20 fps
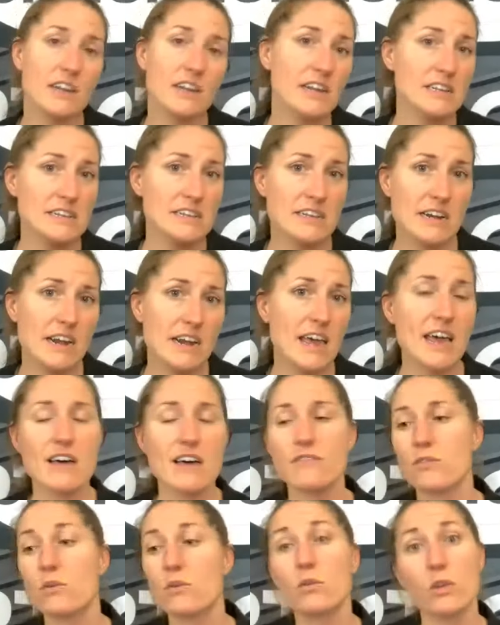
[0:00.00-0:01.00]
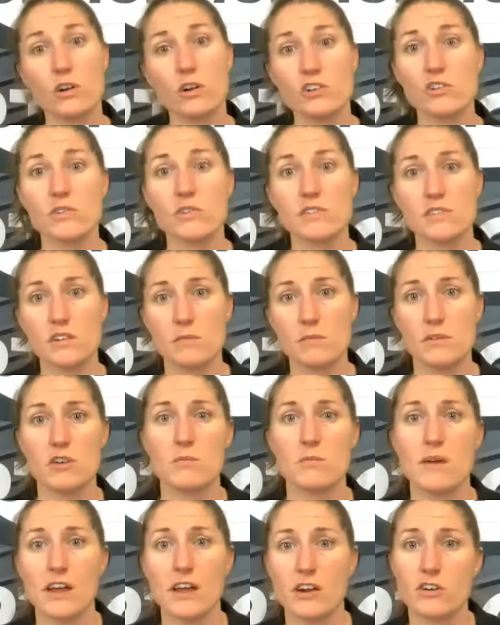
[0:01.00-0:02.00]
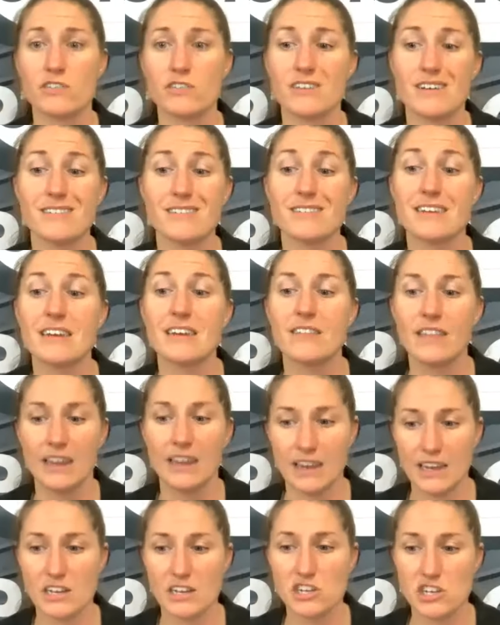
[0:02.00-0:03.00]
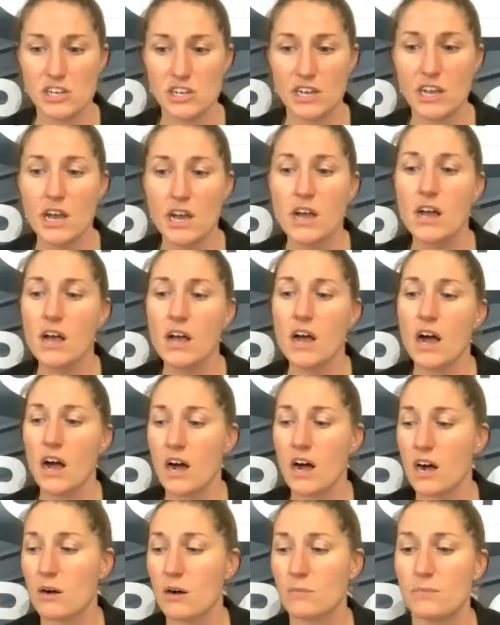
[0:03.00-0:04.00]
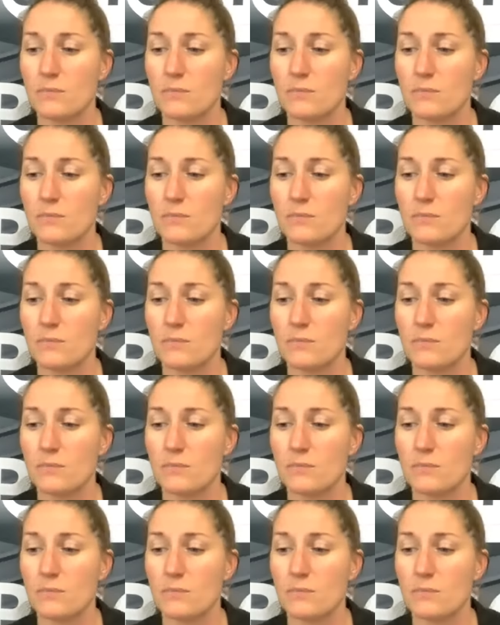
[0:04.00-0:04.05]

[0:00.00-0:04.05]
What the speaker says: 19.5 or larger is going to be your monitor size to get that HD.